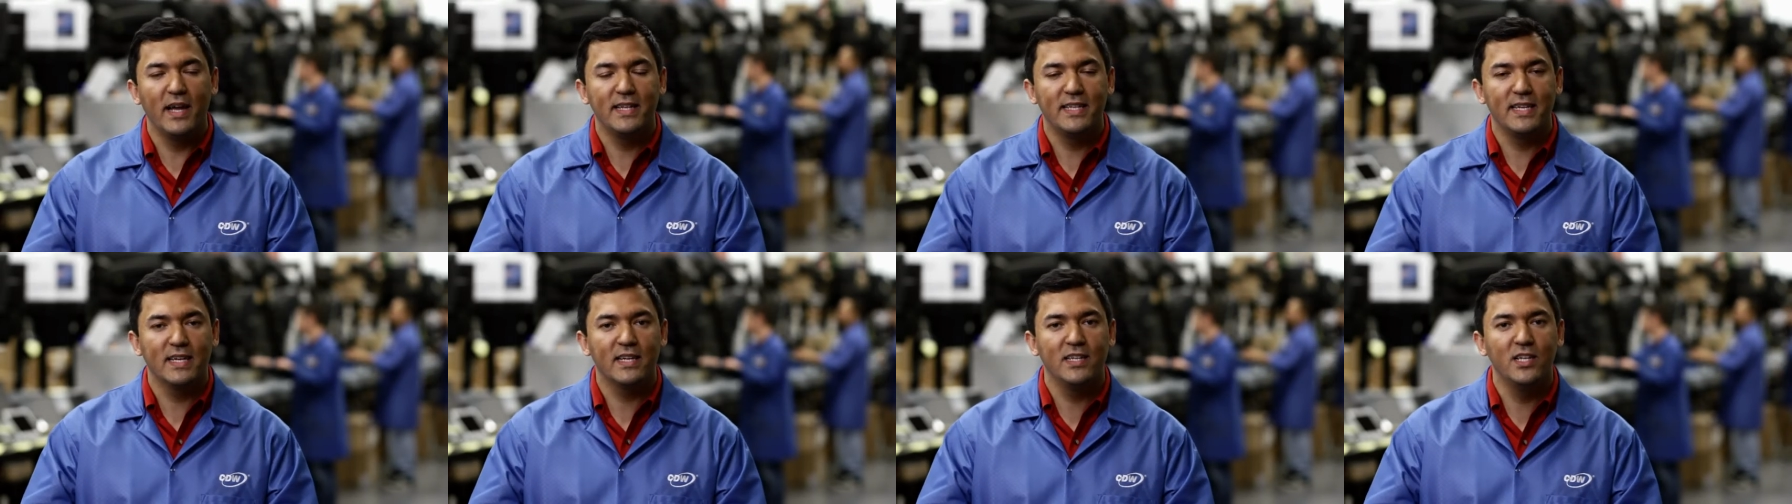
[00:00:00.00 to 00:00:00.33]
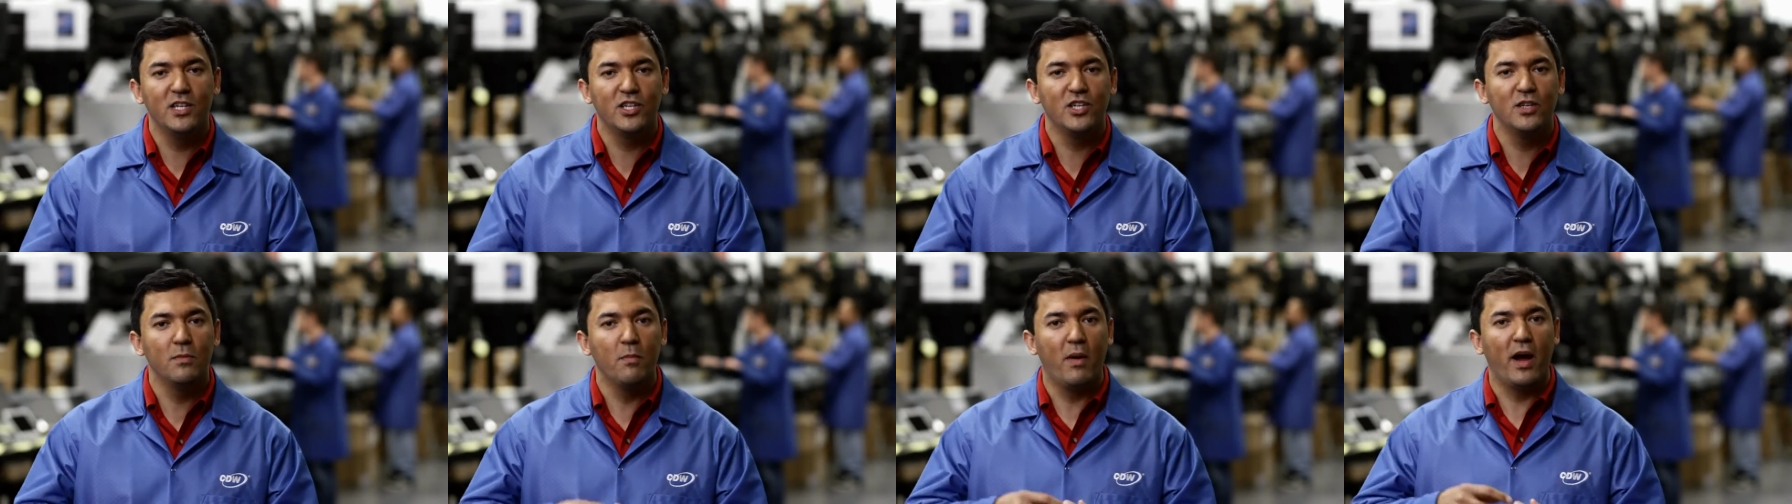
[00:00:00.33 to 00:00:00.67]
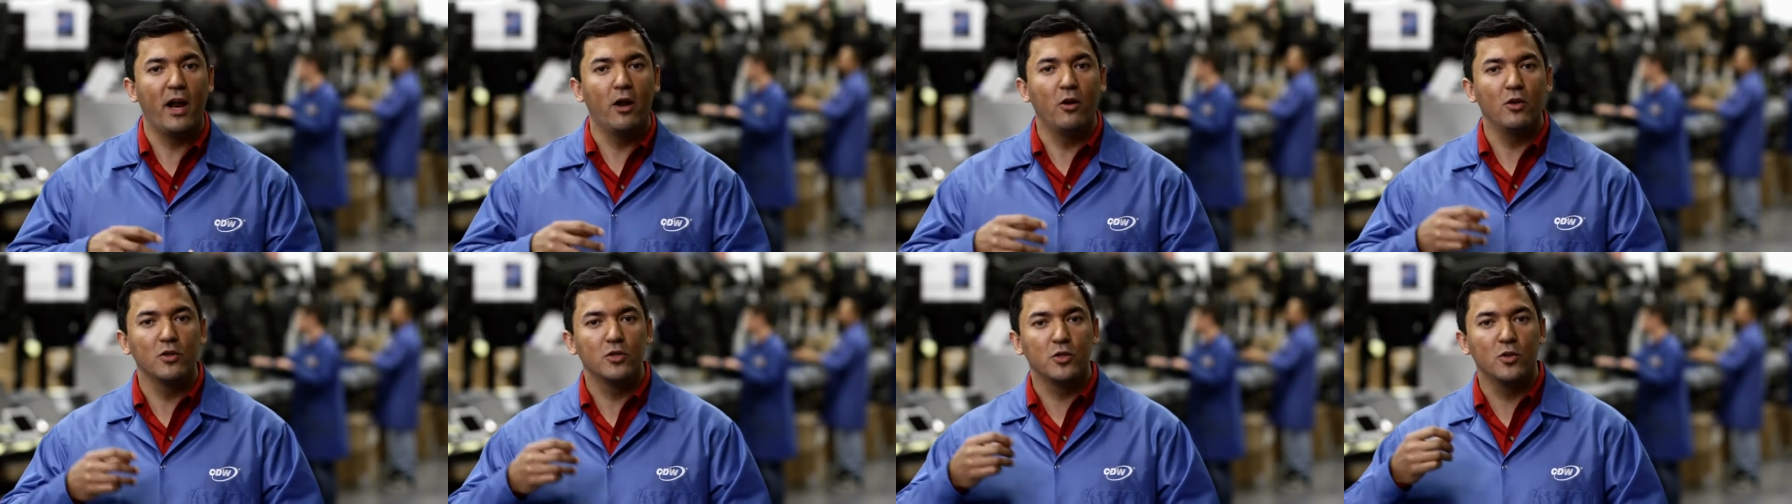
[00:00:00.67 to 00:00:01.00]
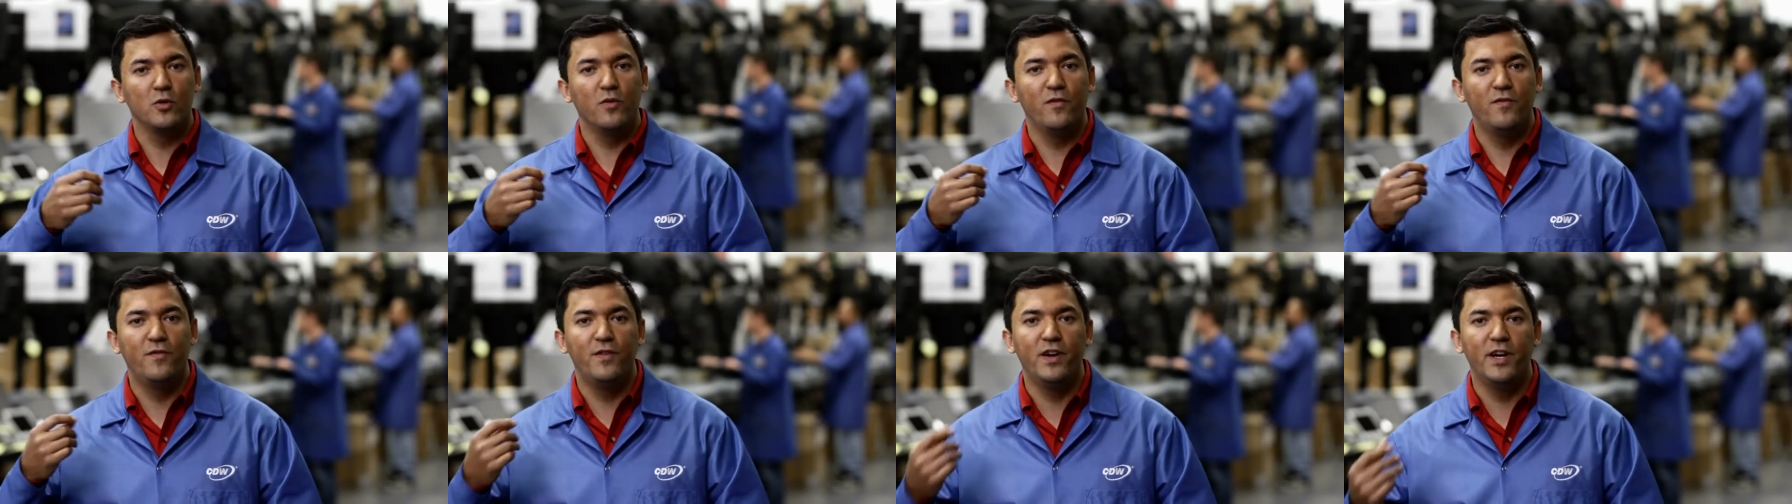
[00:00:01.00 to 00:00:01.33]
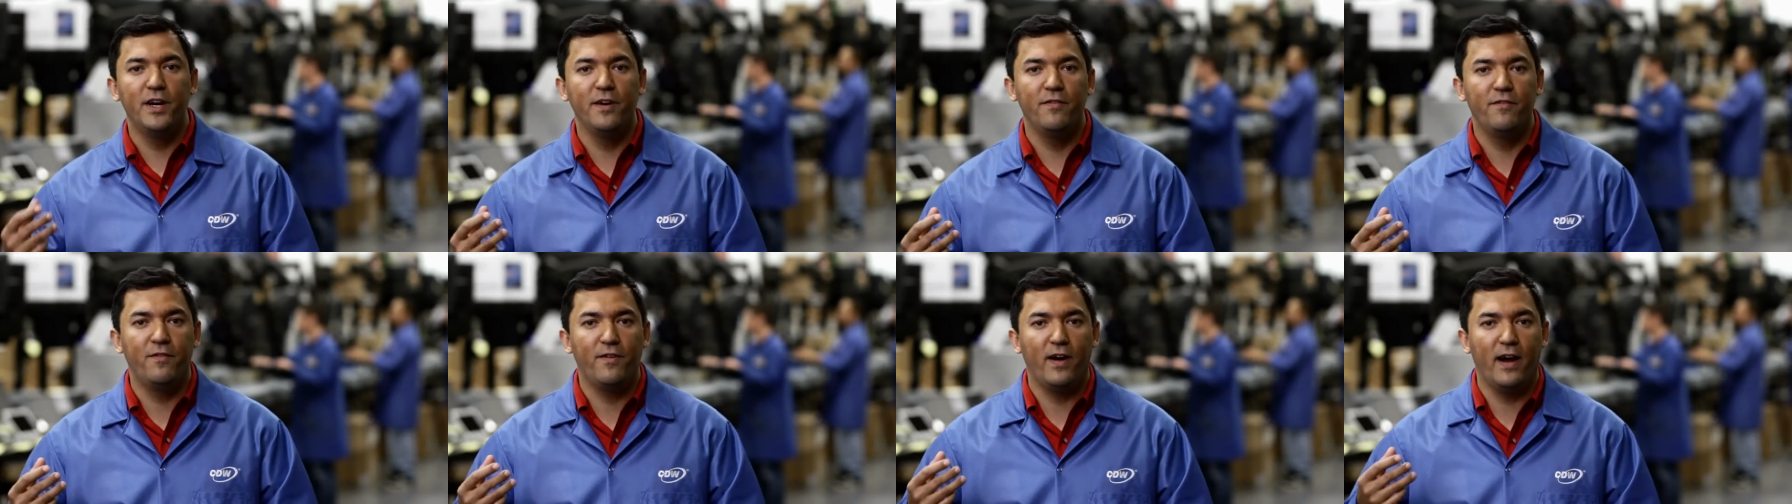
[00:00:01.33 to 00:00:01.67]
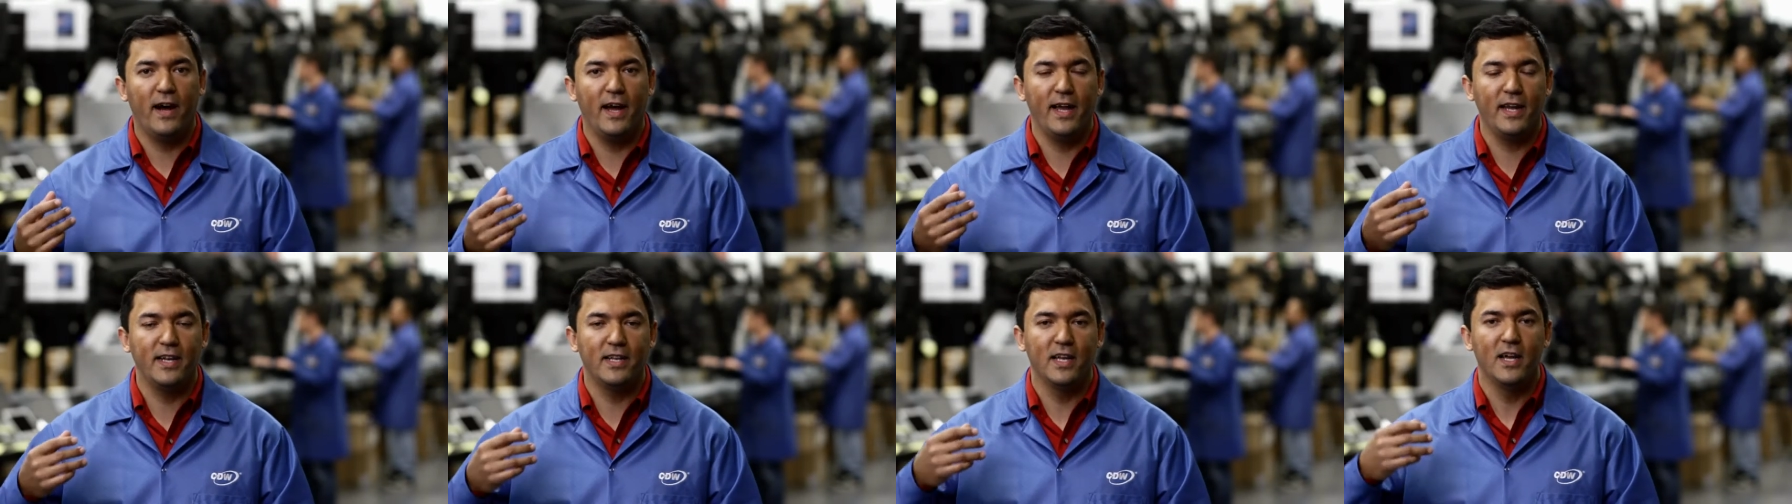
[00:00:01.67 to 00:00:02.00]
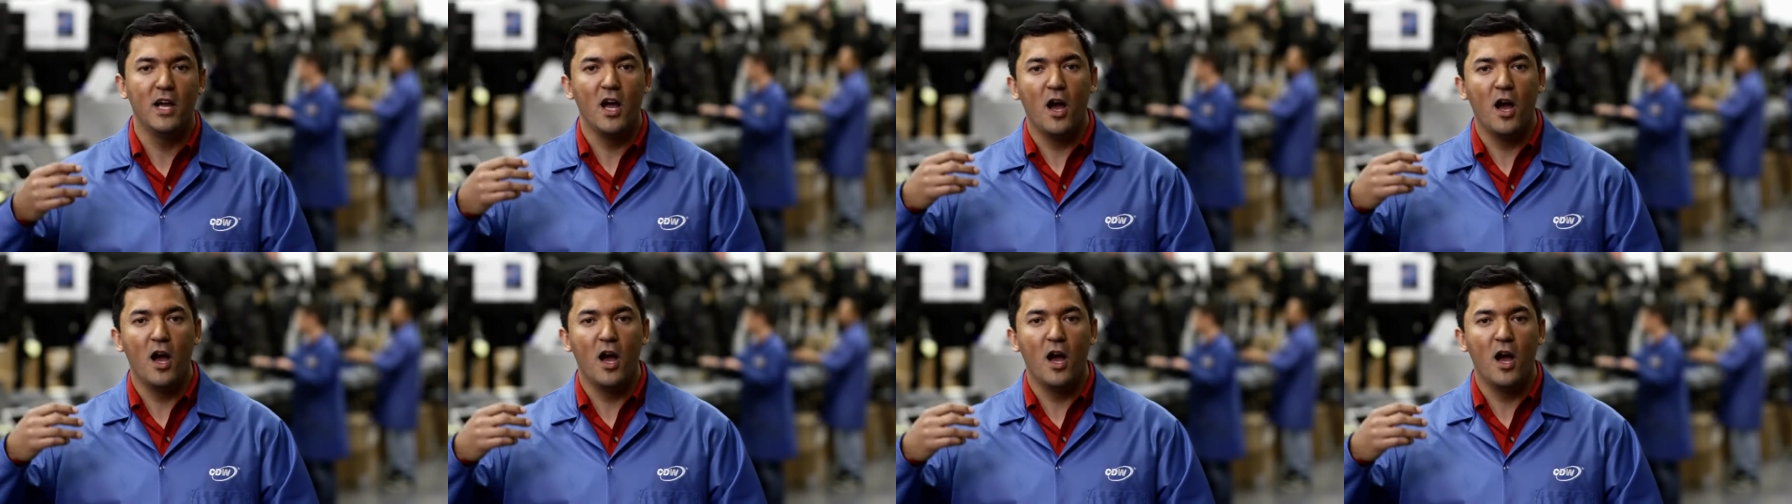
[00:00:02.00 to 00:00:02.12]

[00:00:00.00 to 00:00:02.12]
a technician but also verified